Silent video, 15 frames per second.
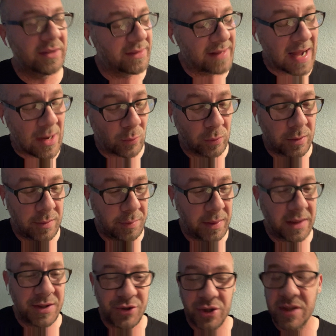and that would
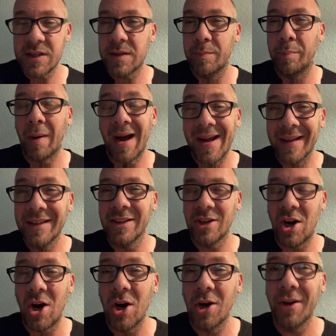be just buying the
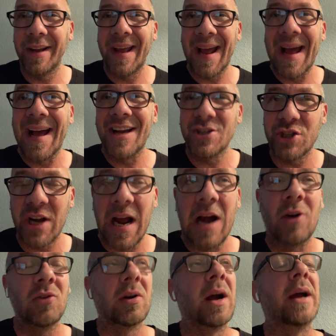car cash
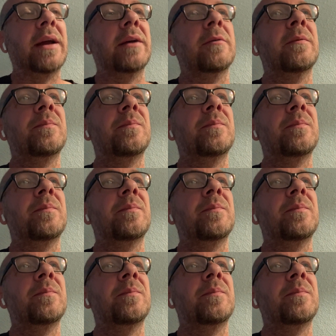outright.